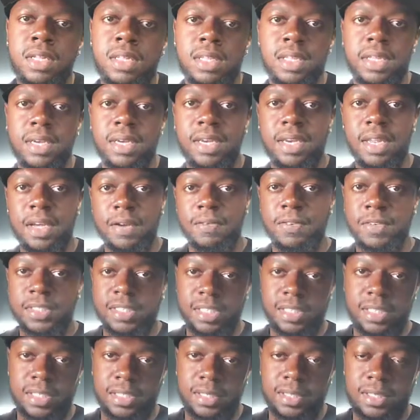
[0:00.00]
the
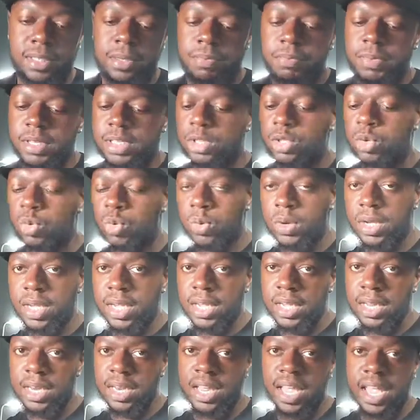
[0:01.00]
differences
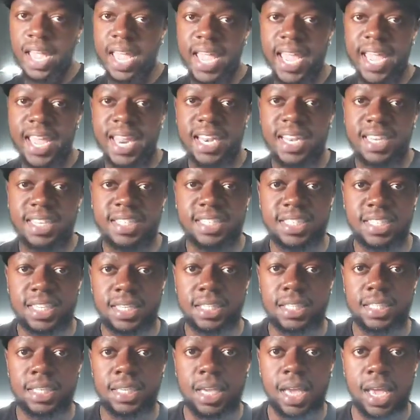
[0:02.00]
between the Andis
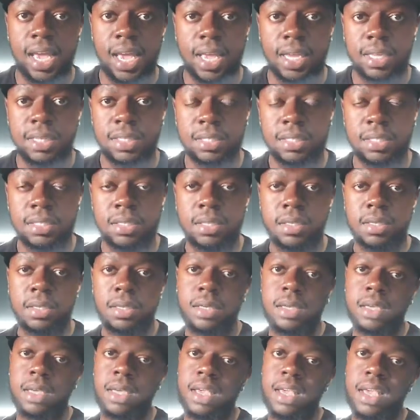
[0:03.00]
GTX
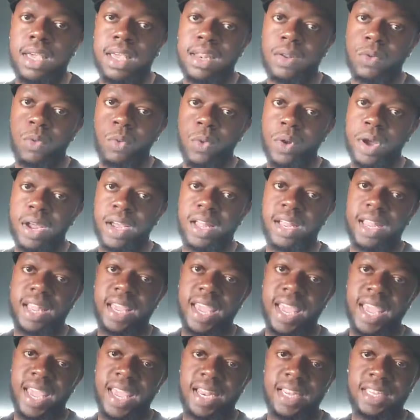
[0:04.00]
and the
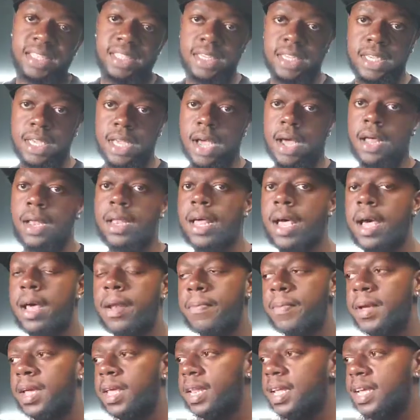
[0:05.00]
regular Andis T
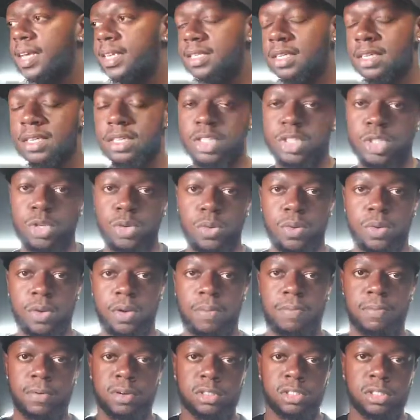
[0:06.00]
outliner. Man, these are two of
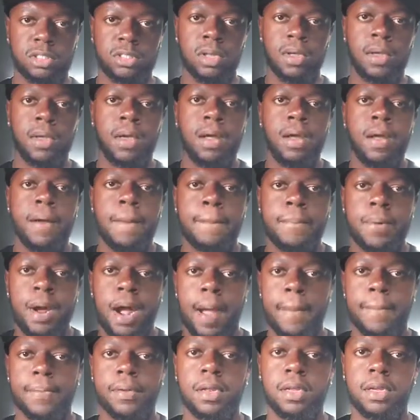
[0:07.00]
the most
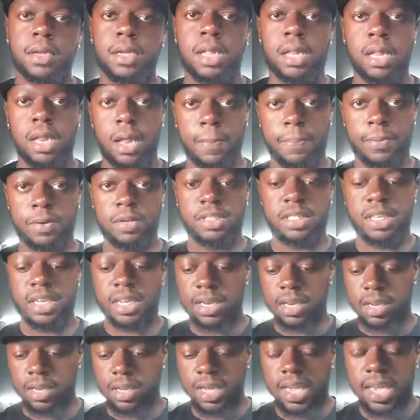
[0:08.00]
popular clippers
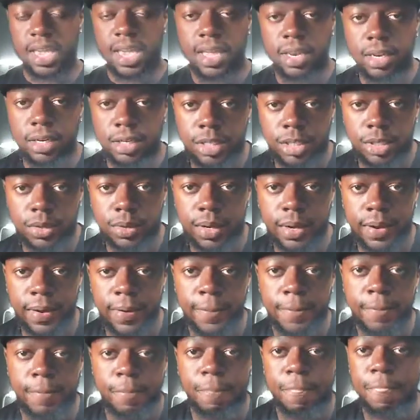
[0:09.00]
in the industry.